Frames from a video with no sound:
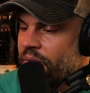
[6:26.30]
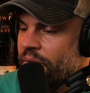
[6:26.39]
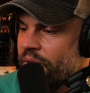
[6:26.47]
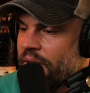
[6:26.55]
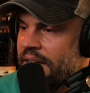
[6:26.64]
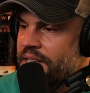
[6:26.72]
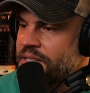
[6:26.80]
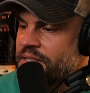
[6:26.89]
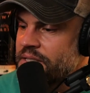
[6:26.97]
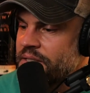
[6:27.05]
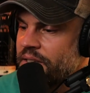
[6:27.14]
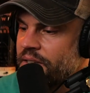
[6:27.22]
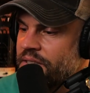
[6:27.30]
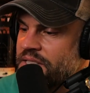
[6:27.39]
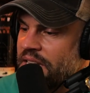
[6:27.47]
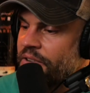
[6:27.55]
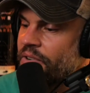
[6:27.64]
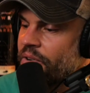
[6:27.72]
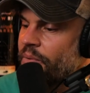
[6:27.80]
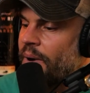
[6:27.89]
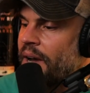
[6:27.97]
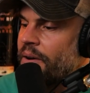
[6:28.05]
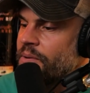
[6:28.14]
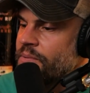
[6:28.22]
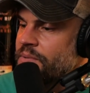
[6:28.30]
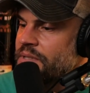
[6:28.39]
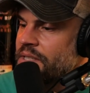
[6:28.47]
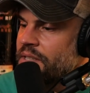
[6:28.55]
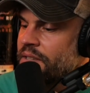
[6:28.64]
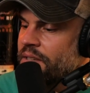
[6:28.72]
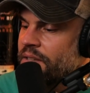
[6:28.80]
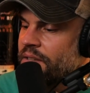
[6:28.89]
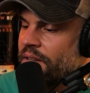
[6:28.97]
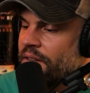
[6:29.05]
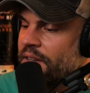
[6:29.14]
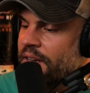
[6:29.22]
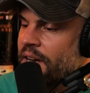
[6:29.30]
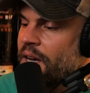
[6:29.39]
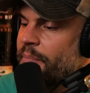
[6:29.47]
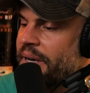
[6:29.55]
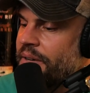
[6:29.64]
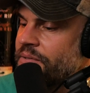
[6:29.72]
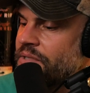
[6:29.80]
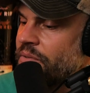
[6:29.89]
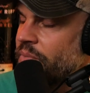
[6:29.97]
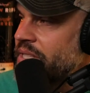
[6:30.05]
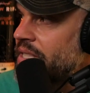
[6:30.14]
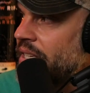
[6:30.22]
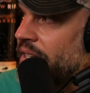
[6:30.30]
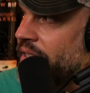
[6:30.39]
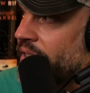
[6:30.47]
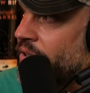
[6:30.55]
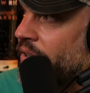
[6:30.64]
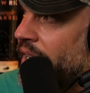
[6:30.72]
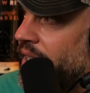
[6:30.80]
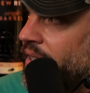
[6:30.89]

has centered around the compounds in whiskey they create